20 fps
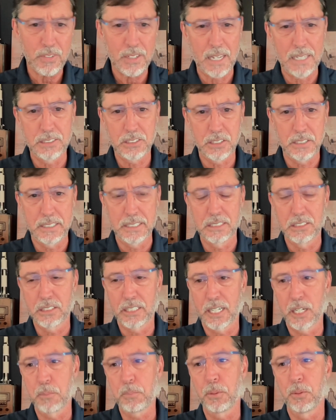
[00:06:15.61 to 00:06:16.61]
as an
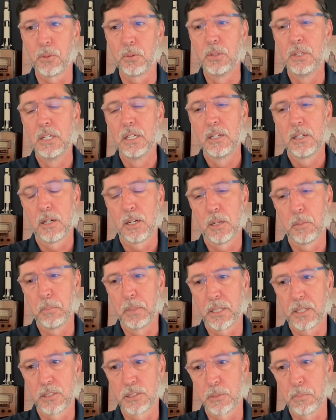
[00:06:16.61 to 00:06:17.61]
example,
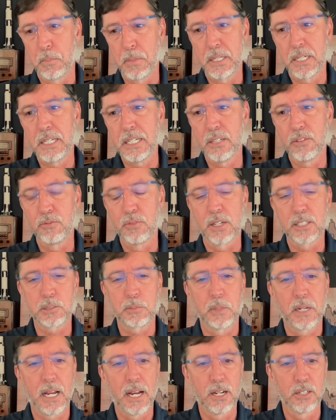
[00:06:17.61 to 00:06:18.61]
because many
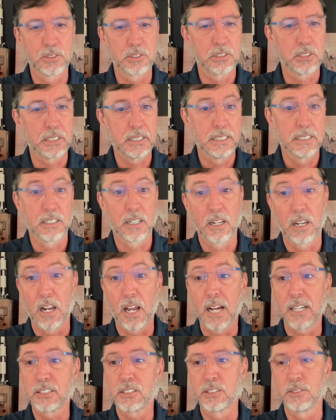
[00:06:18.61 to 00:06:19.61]
investment houses get
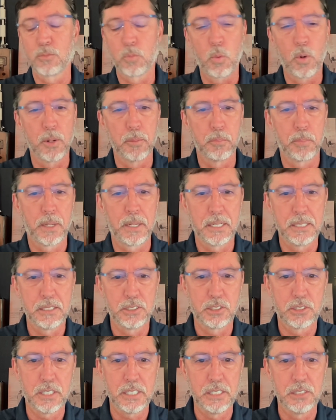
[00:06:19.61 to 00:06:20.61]
lots of
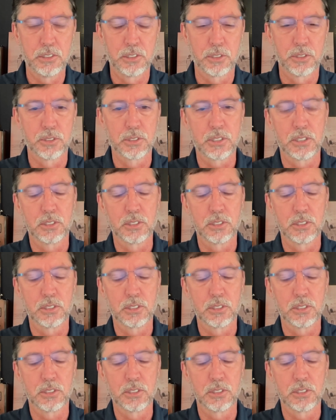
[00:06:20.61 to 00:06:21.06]
one-page teasers.